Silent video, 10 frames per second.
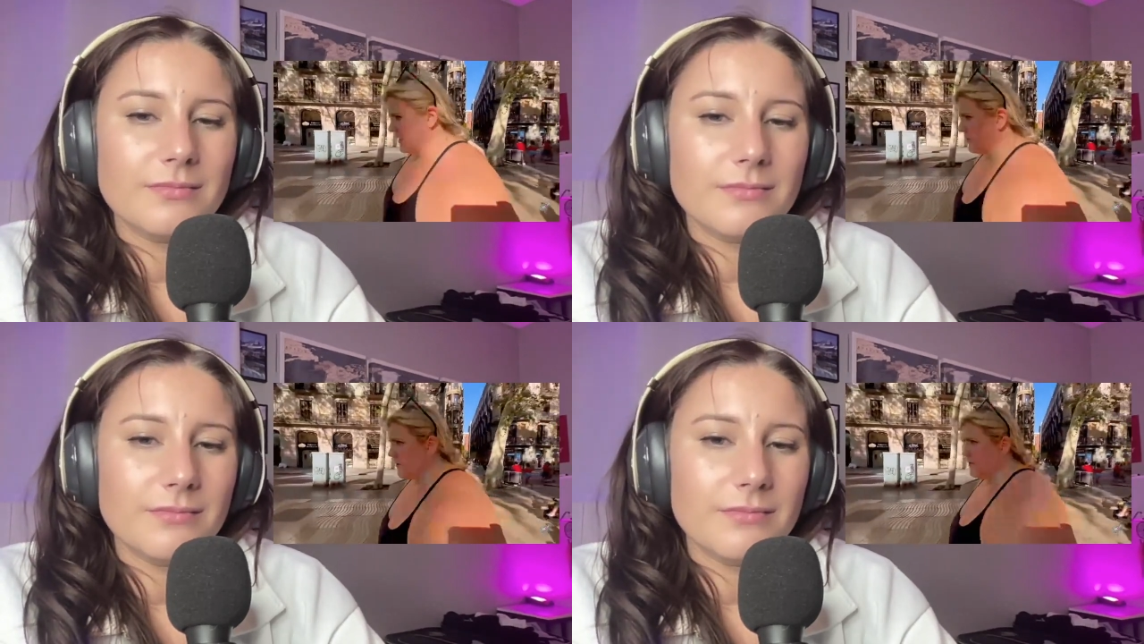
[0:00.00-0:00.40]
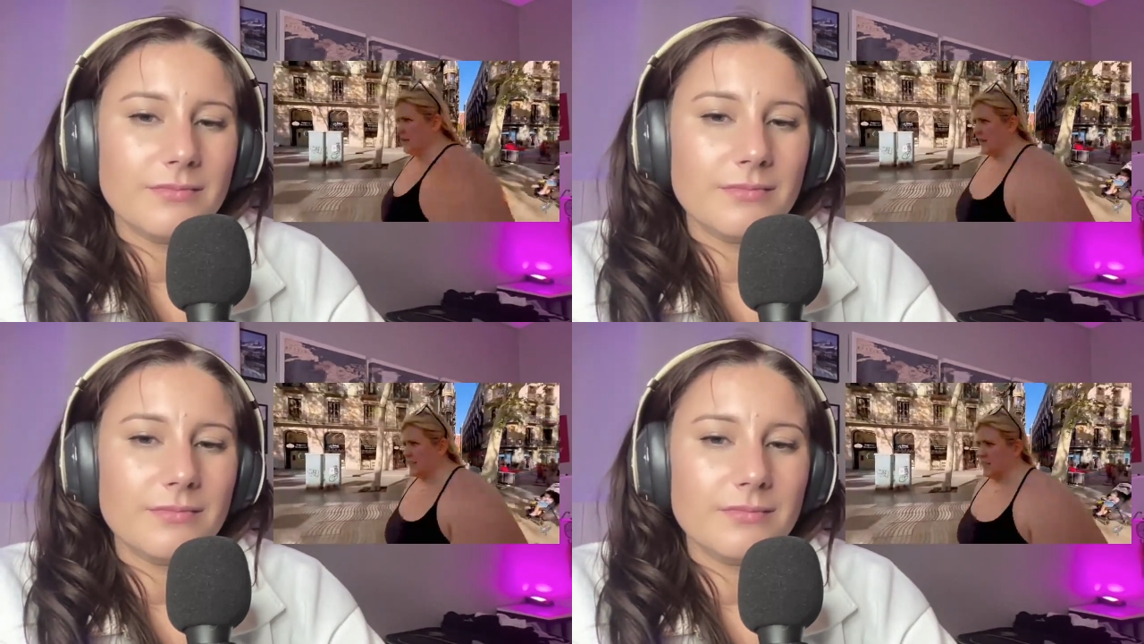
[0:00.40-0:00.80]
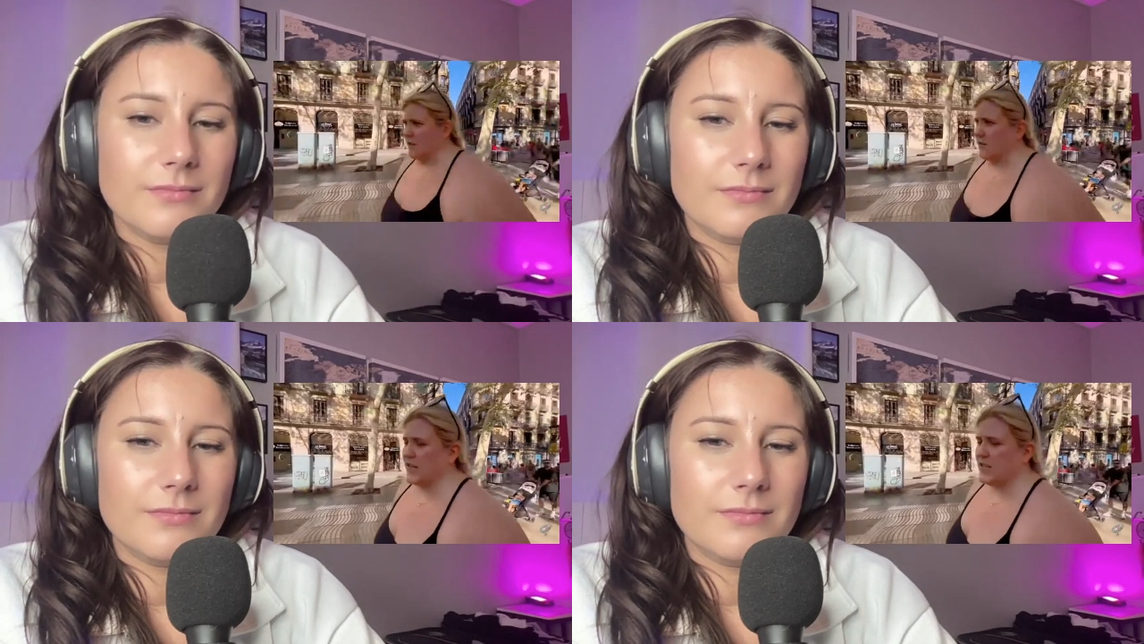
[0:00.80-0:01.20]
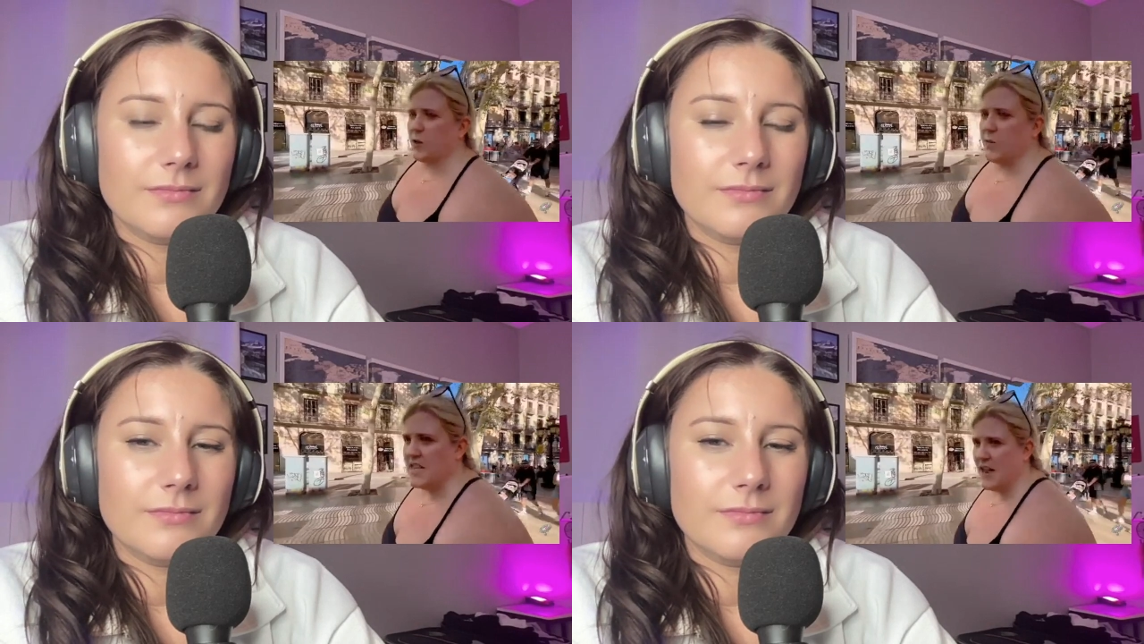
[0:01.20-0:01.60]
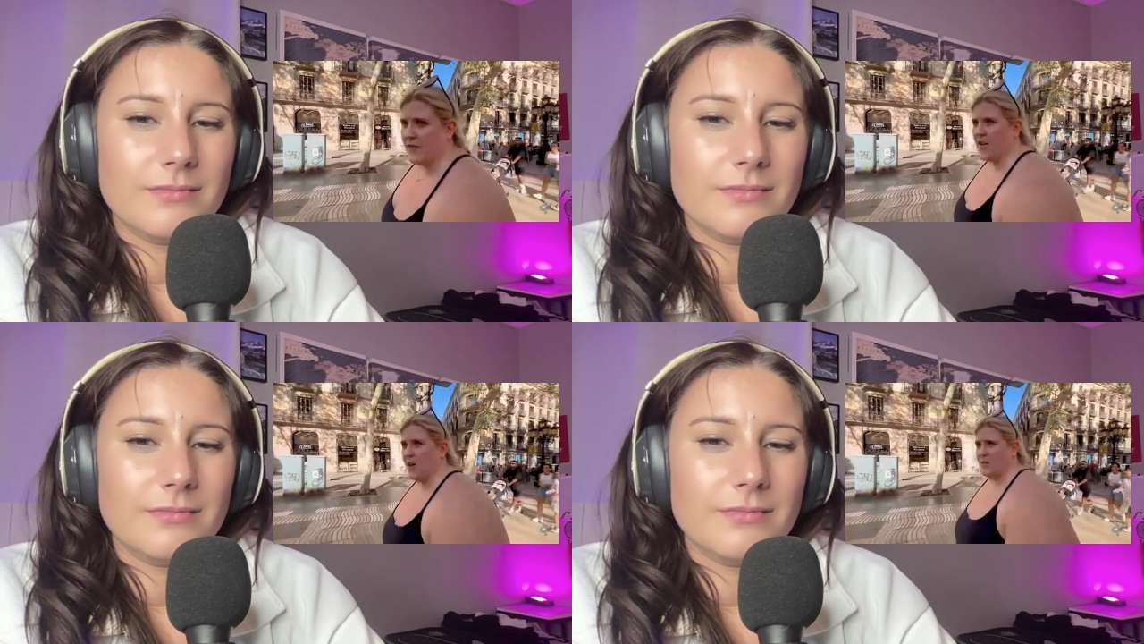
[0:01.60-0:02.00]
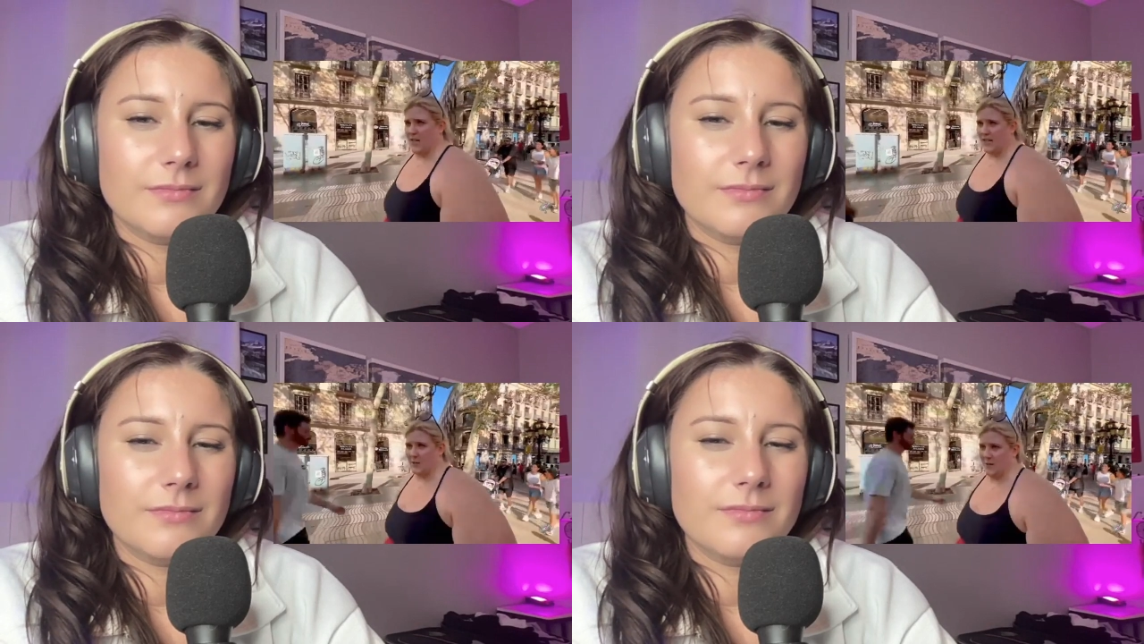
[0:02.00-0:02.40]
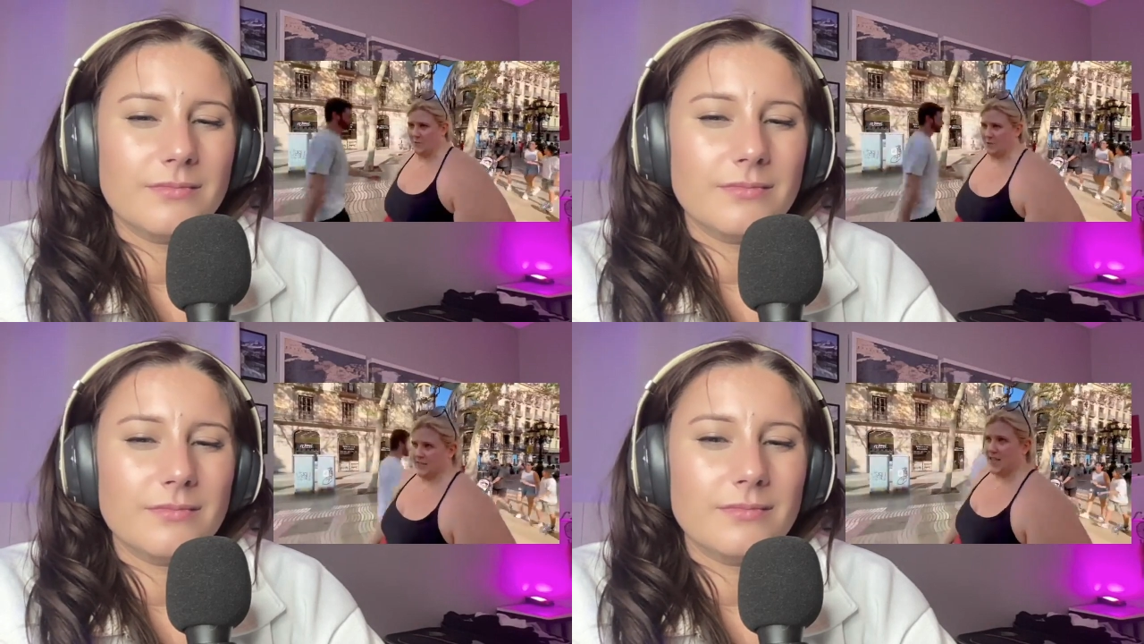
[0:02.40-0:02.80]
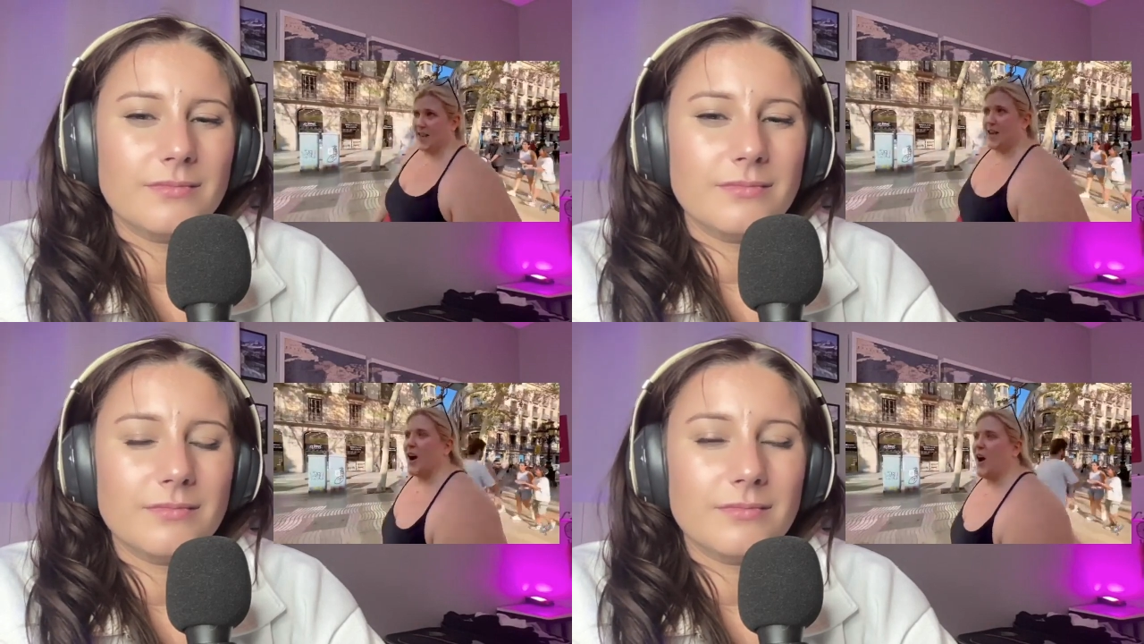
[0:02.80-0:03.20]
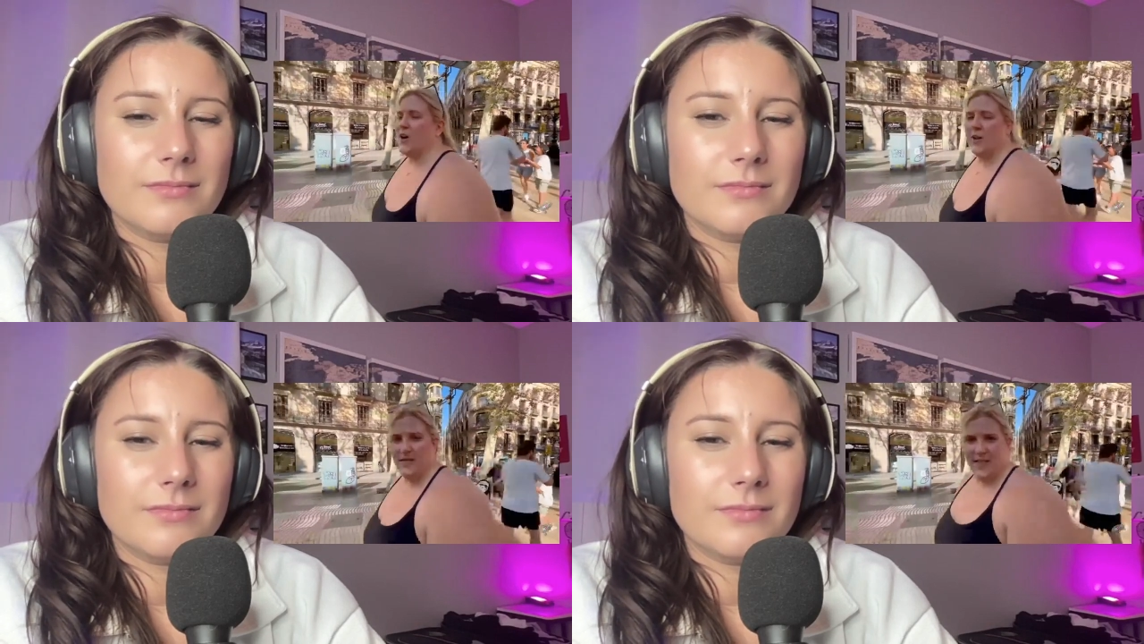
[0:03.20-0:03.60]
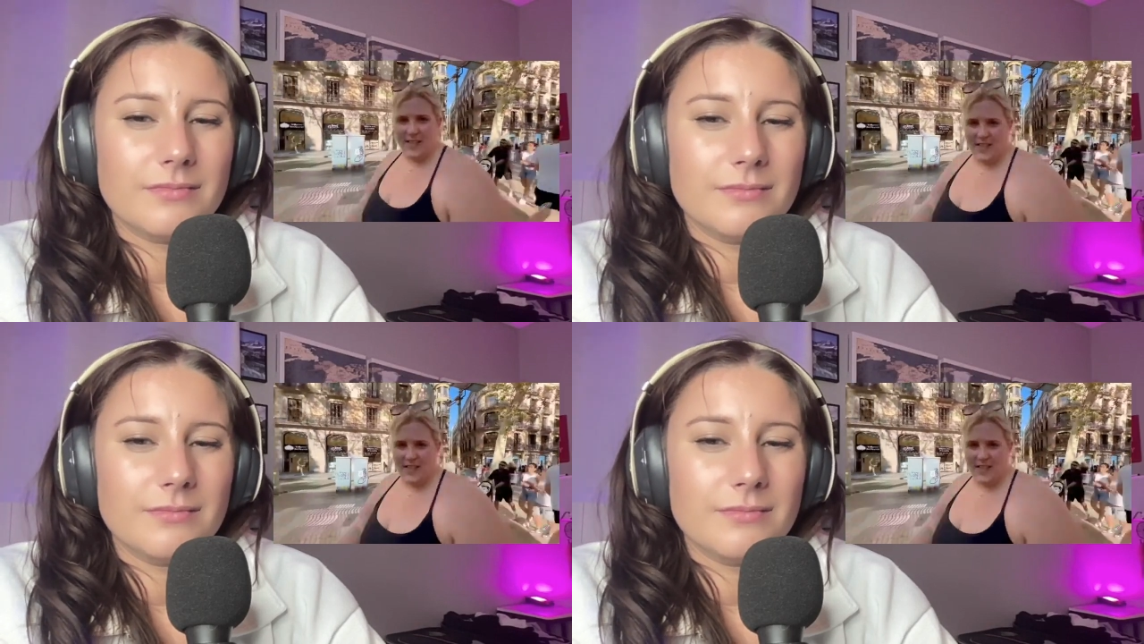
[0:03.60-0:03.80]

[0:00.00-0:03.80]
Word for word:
Speaker 1: for like dinner advice told me never to come to Las Ramblas. All of this is